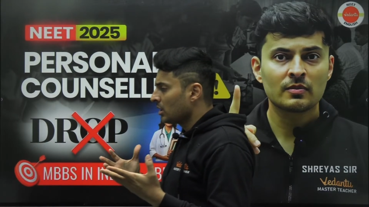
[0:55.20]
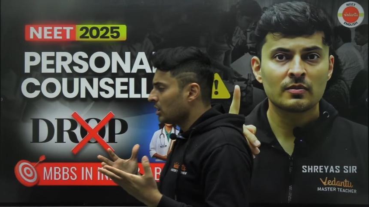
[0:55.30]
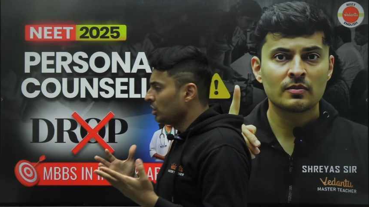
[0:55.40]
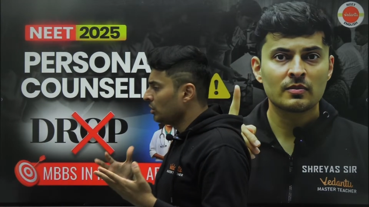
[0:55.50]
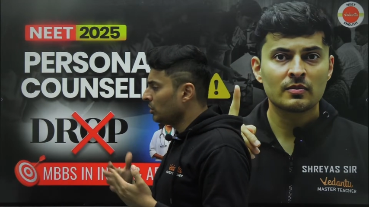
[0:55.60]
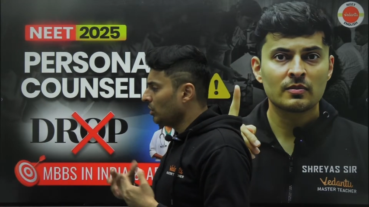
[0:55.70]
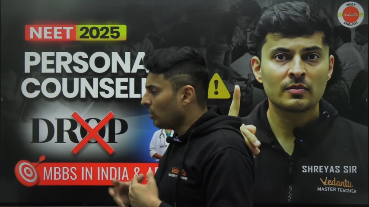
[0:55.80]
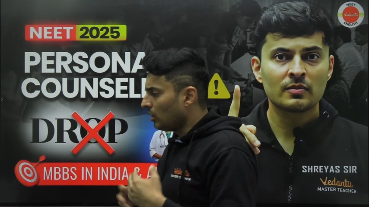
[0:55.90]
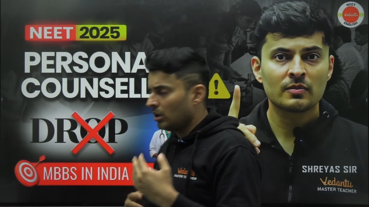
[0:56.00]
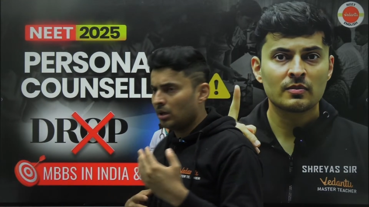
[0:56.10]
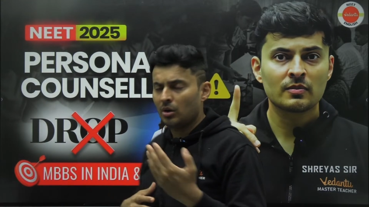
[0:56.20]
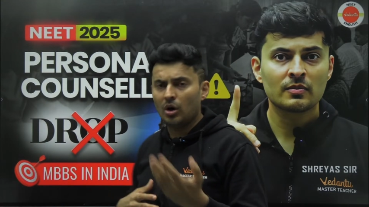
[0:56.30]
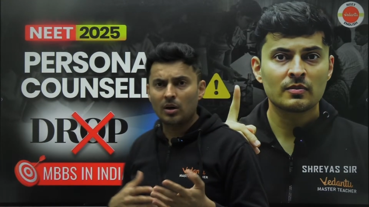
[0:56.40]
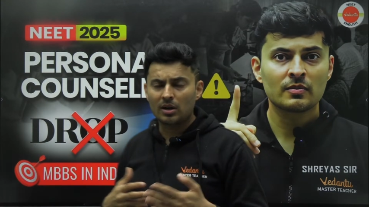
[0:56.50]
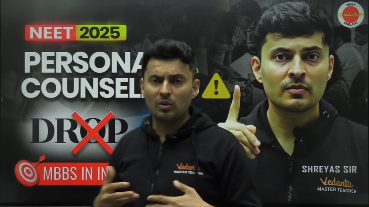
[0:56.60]
Speaker 1: you know,
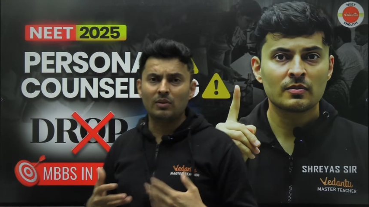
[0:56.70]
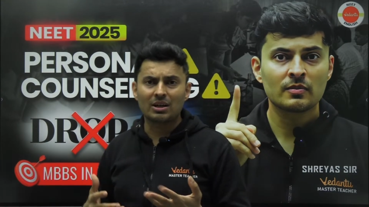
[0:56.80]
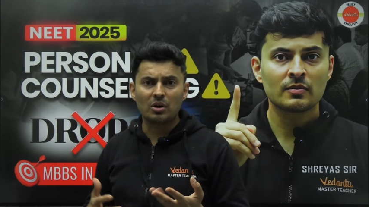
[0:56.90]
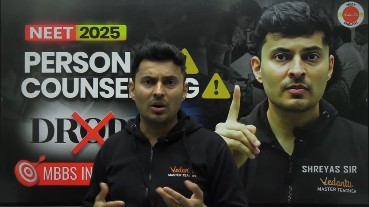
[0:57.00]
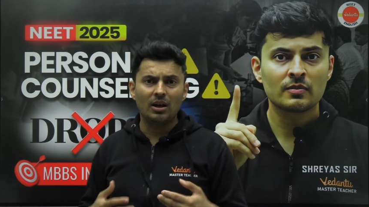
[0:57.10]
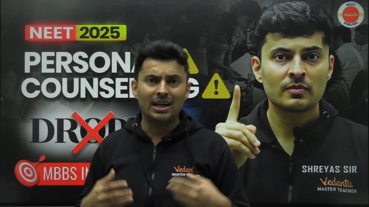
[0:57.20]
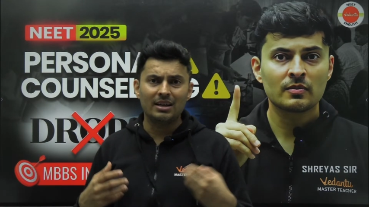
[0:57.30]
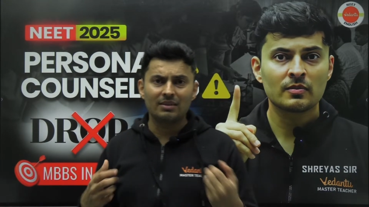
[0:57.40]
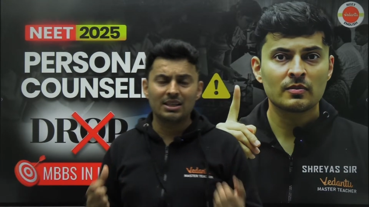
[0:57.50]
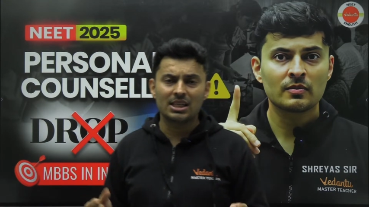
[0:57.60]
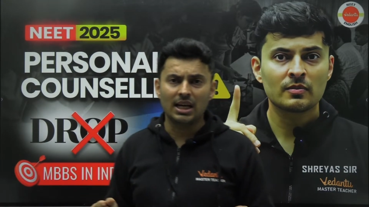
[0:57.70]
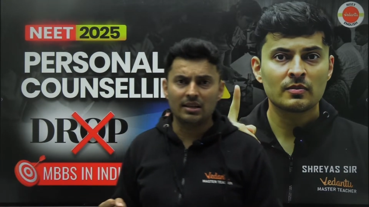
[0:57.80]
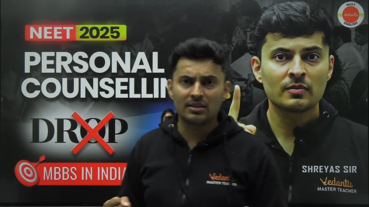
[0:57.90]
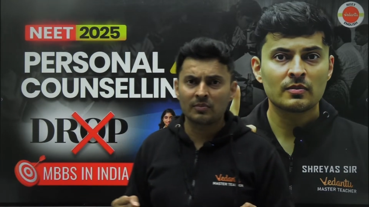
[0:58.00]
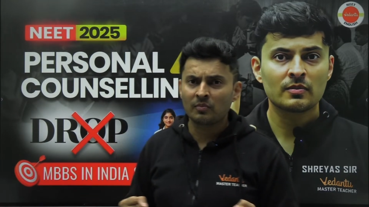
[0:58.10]
or over call and even
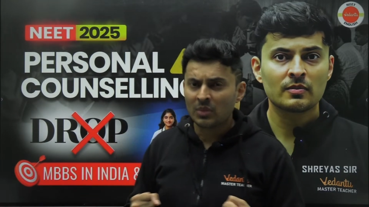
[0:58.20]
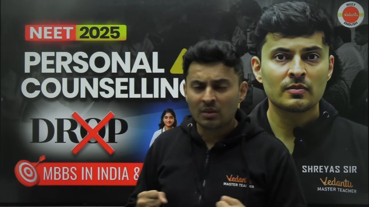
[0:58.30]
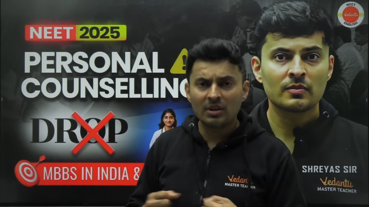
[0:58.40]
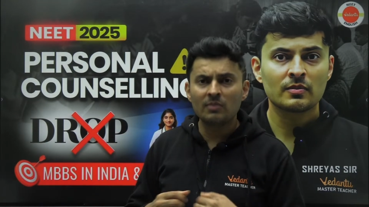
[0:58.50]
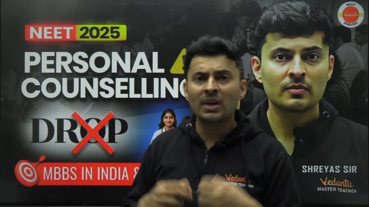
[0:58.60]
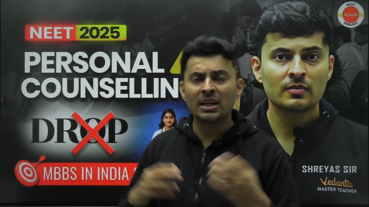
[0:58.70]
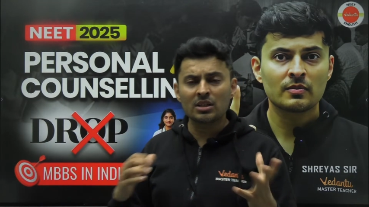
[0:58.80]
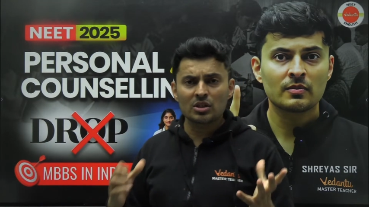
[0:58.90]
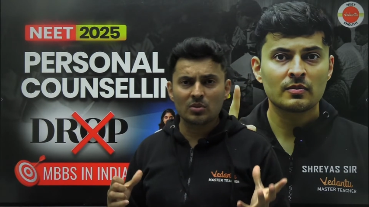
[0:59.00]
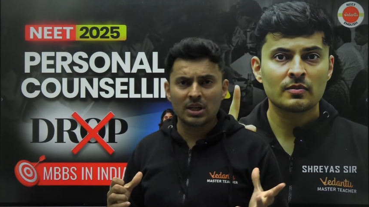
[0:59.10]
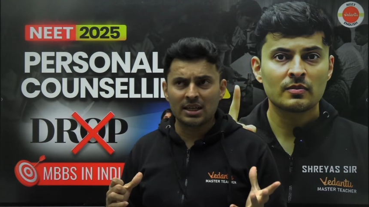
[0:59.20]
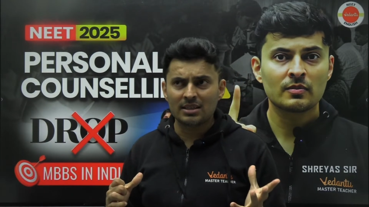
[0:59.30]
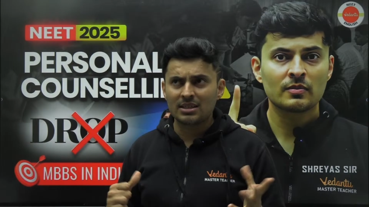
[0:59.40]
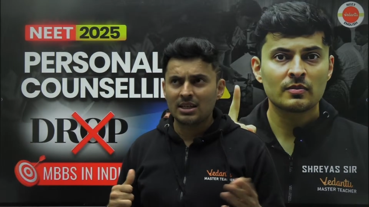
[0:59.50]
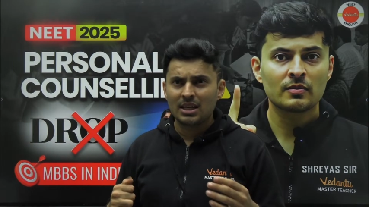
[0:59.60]
chats with many
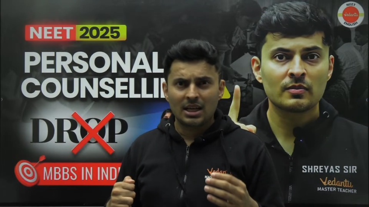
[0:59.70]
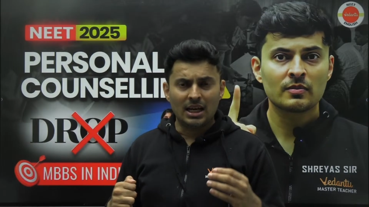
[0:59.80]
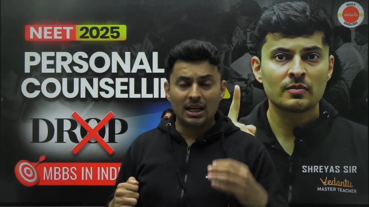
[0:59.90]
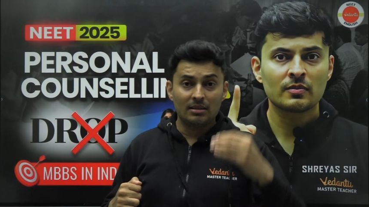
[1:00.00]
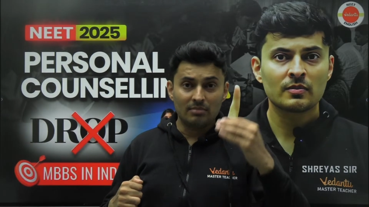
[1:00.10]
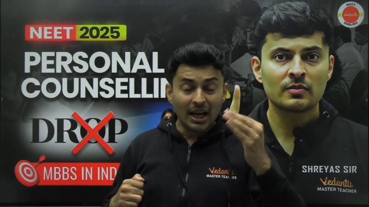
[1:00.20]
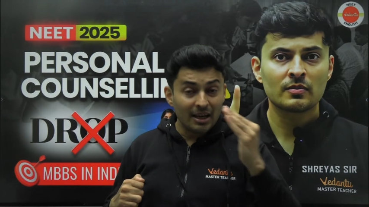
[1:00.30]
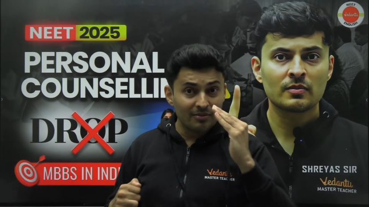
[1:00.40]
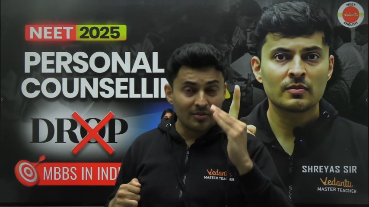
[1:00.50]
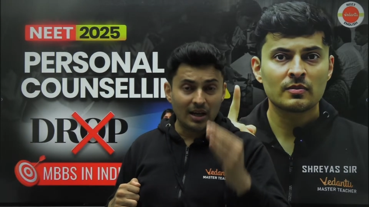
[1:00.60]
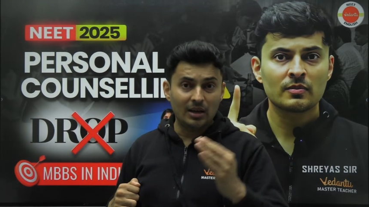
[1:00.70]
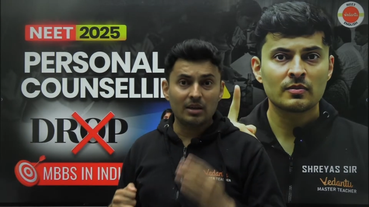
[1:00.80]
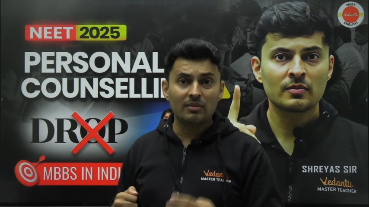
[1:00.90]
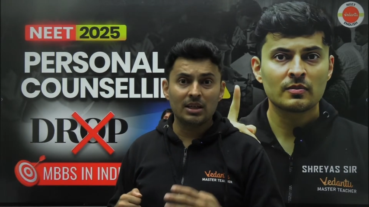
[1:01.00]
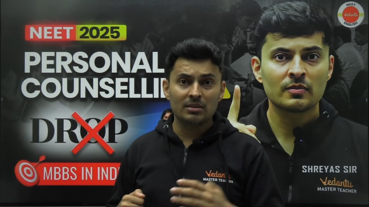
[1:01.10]
students. And I have
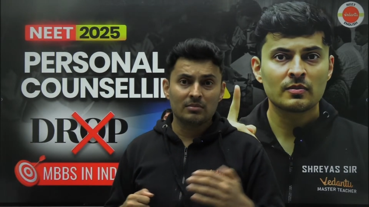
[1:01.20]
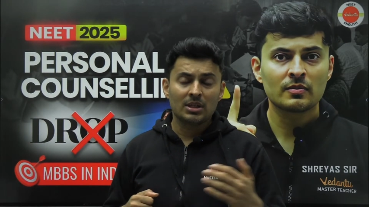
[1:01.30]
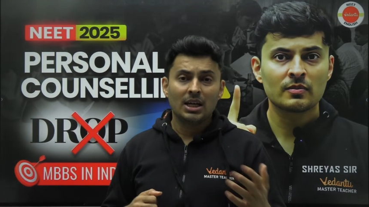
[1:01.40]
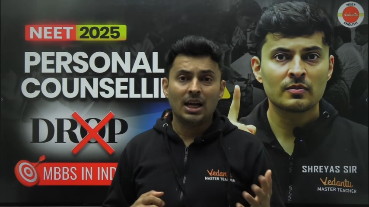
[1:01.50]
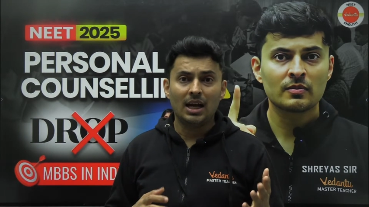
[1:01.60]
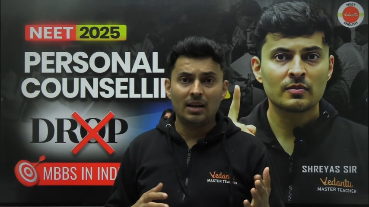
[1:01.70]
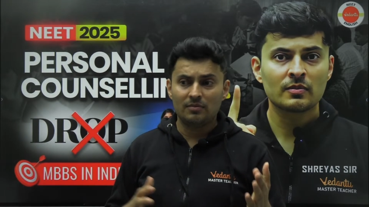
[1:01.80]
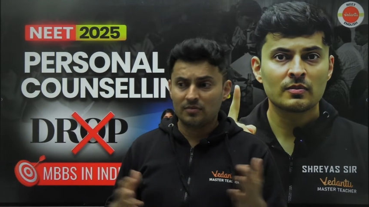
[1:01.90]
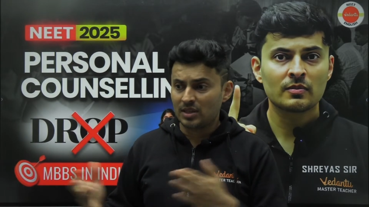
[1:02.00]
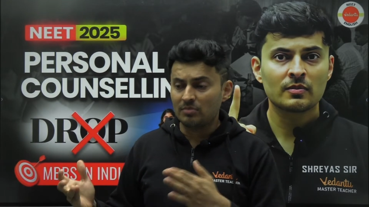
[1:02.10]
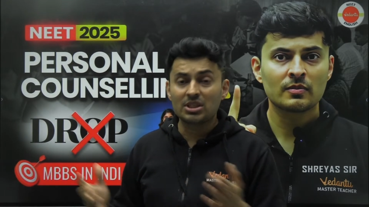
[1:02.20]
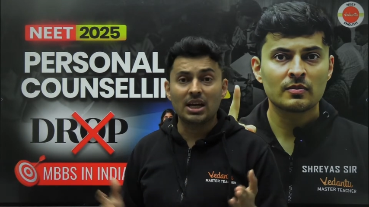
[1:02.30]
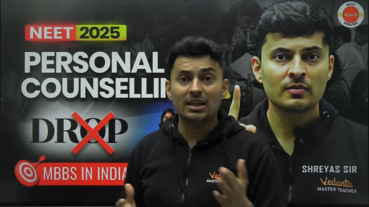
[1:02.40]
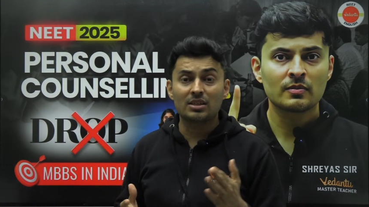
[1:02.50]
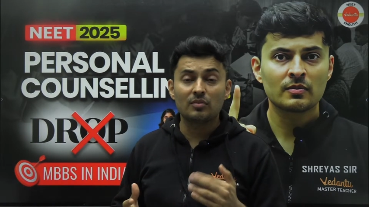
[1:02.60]
even have some
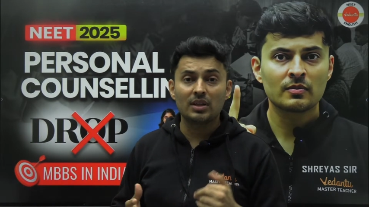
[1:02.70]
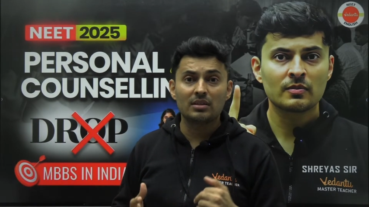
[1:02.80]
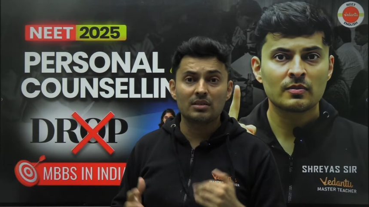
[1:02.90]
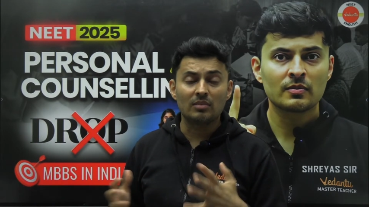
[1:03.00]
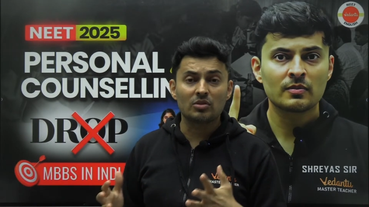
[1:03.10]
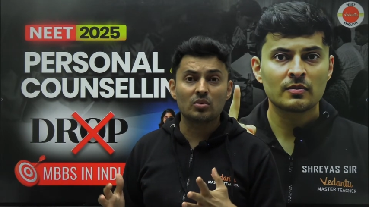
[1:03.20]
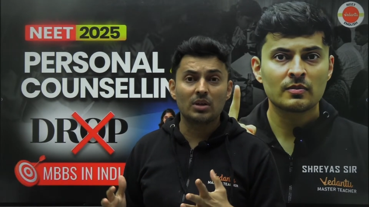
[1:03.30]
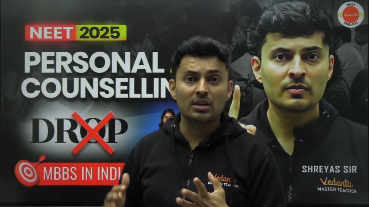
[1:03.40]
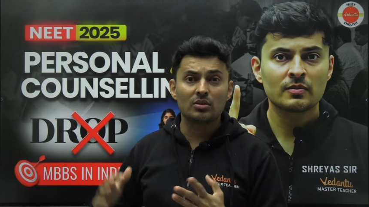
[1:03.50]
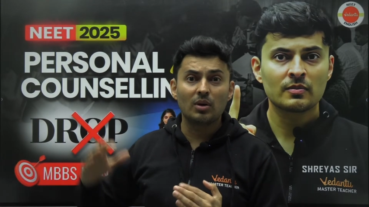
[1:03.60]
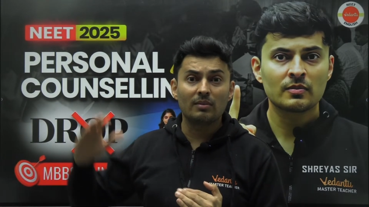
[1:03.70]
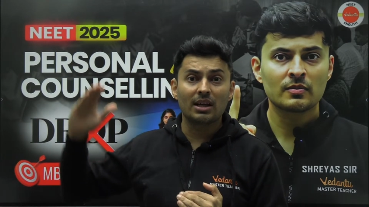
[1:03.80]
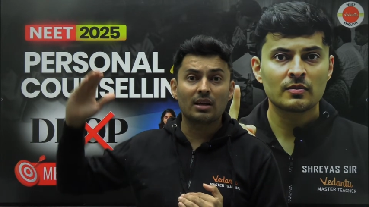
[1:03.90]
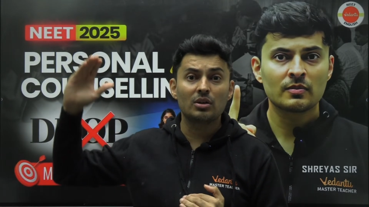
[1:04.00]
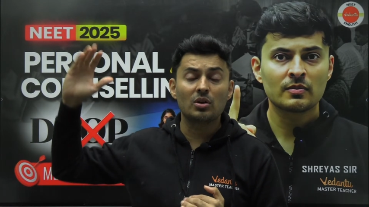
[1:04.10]
chats with some students who have
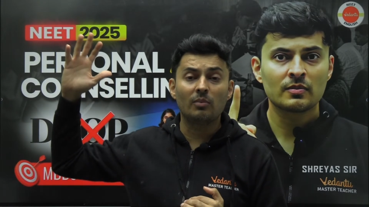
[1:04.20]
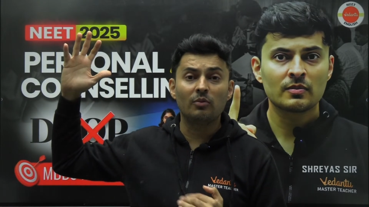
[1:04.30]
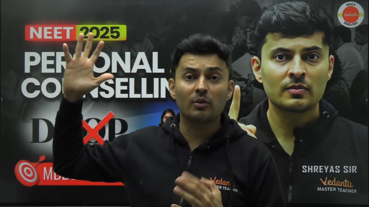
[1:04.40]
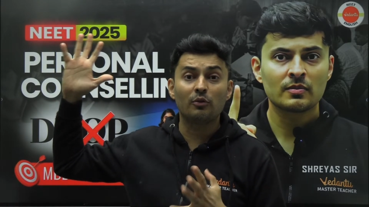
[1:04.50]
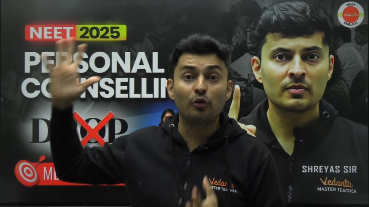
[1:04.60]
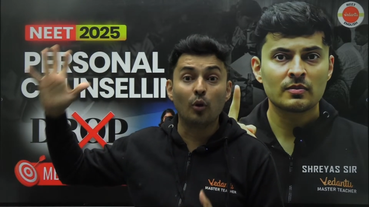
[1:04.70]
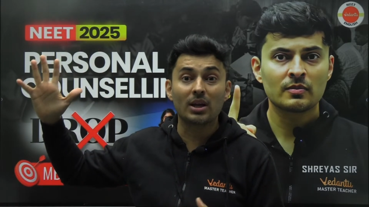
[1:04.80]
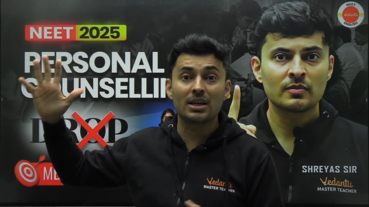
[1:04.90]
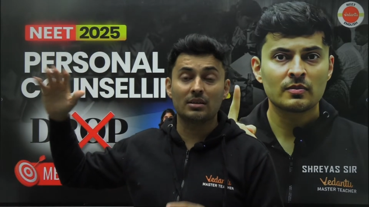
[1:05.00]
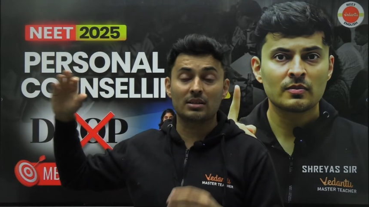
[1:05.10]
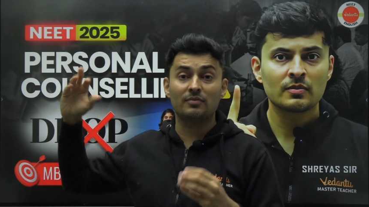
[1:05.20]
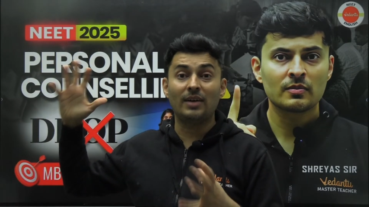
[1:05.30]
taken drop for 4 years,